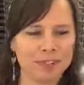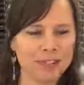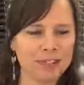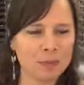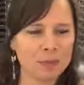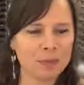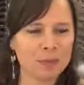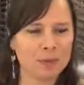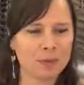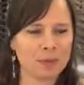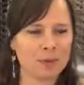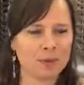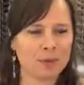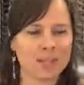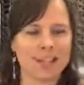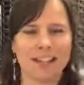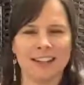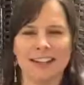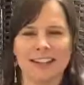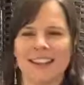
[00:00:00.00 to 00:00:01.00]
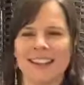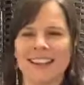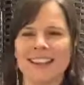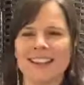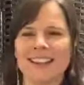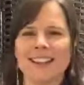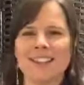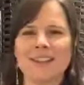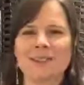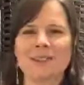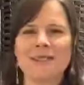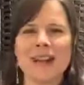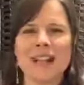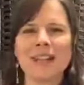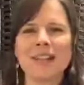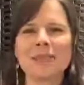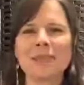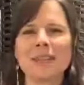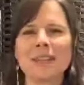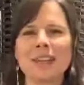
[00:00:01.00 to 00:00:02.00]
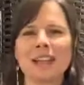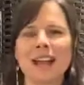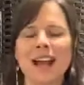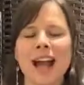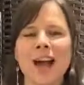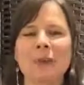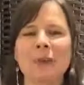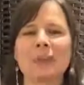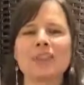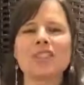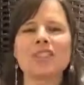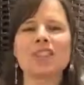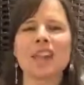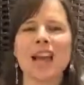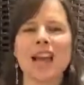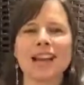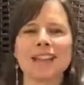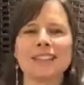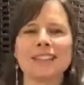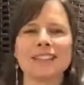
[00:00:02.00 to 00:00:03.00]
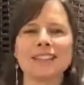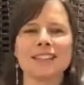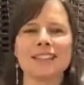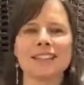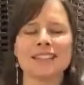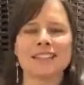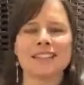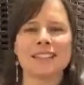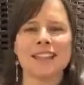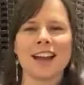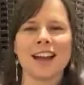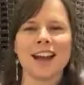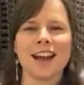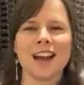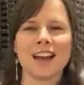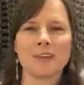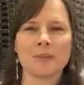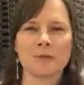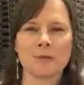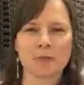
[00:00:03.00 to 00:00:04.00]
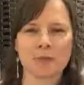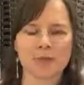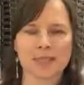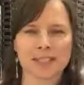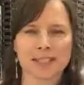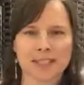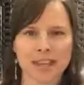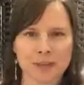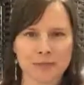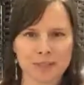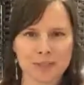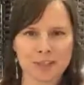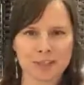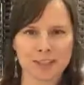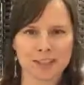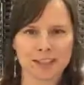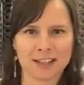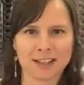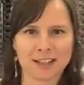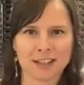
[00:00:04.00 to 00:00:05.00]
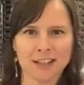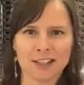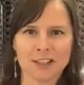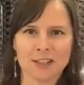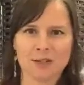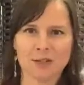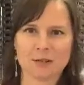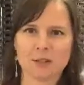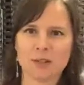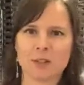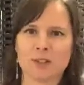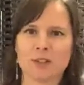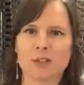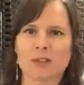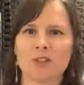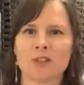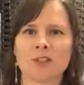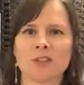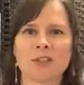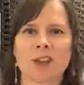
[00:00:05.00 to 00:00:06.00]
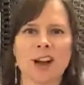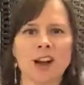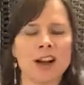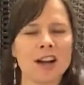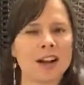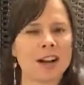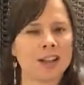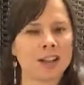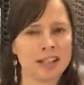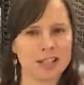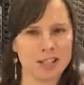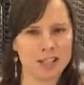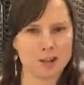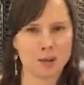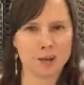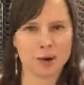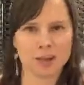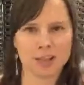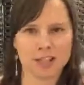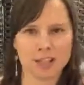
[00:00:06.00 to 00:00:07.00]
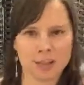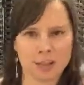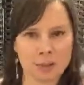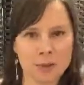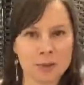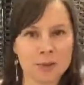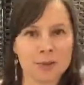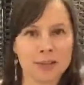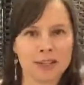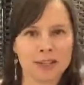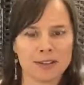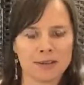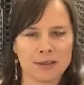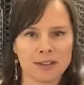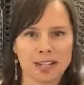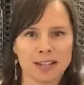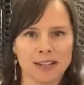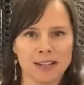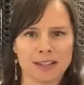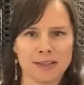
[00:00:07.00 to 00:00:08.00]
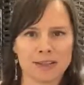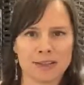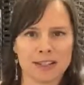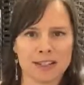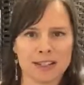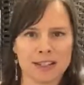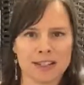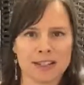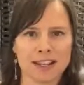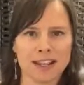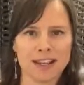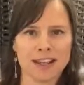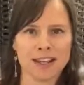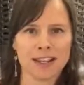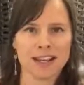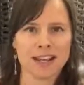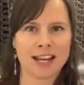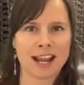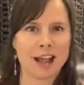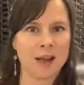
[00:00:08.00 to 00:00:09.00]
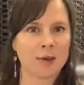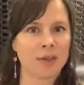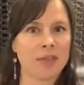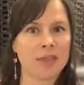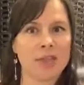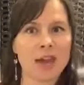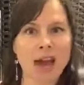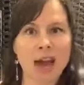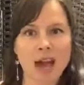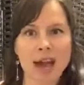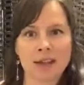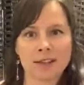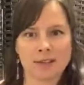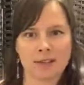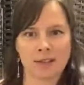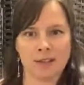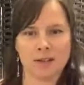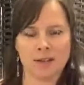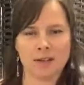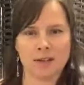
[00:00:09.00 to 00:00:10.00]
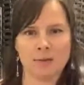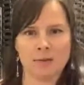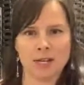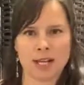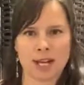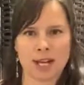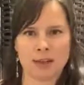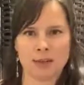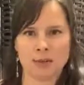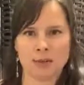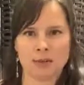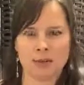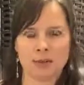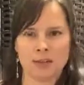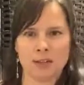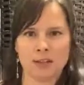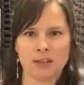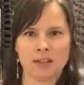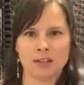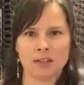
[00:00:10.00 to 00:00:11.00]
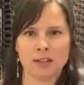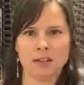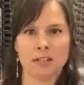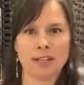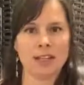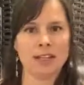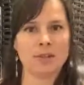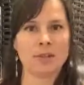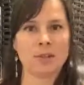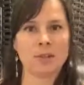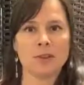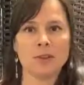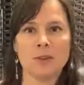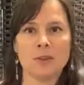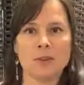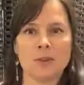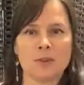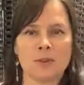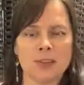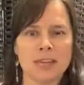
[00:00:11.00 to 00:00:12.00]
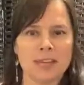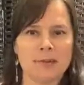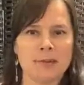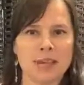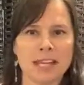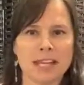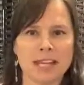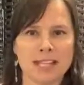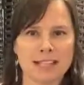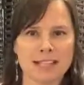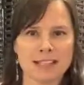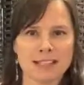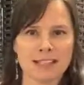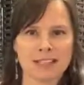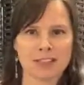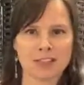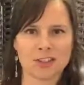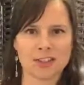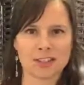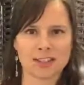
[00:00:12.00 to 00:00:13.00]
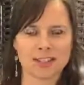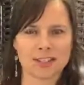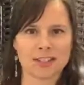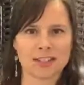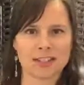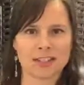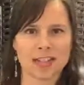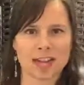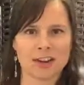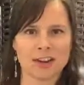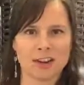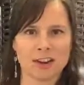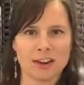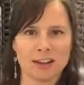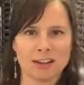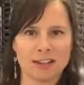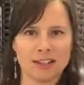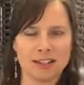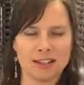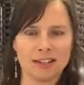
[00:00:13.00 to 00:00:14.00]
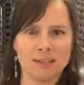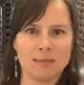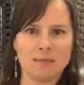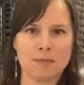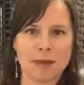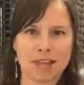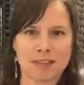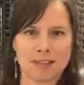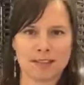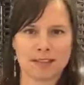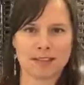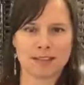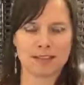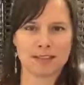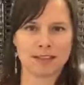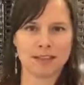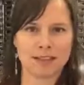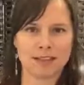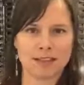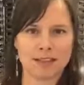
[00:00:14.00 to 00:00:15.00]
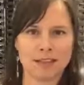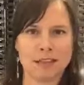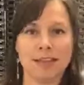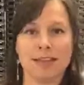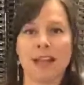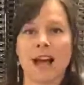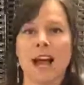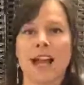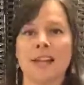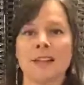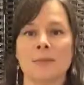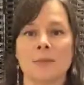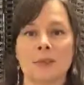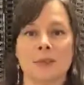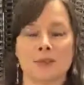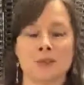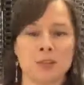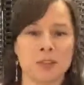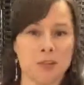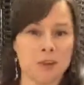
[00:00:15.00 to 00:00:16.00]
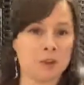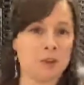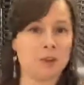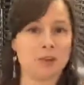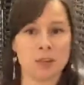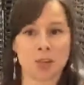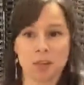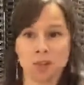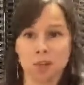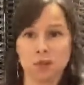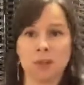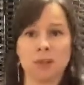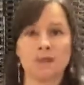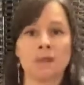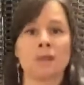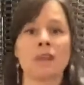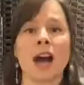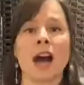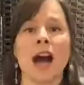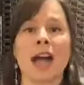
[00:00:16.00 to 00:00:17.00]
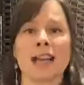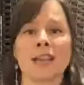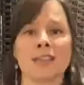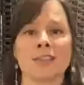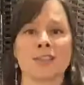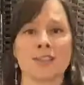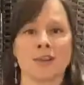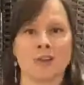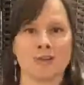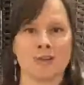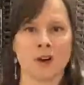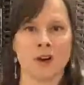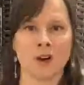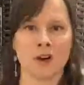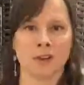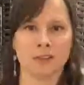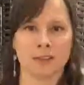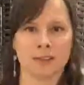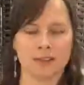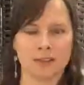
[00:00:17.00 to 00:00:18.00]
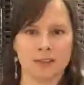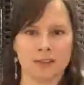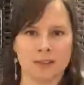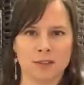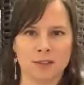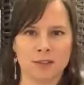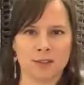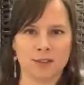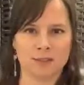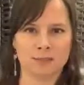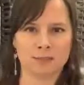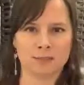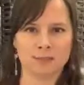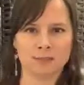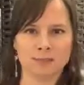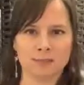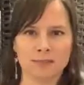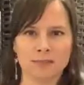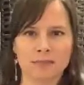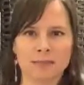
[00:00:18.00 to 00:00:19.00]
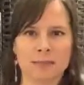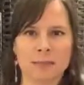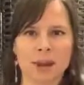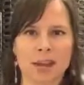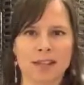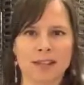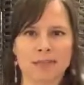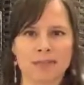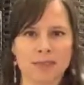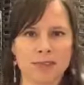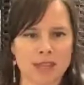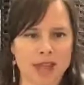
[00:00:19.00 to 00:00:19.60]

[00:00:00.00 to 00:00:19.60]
Number three, developing our channels of perception to feel strong in your intuitive gifts, and how that would help to keep you in making decisions that are in the best alignment for you and truly for the highest good of all, right?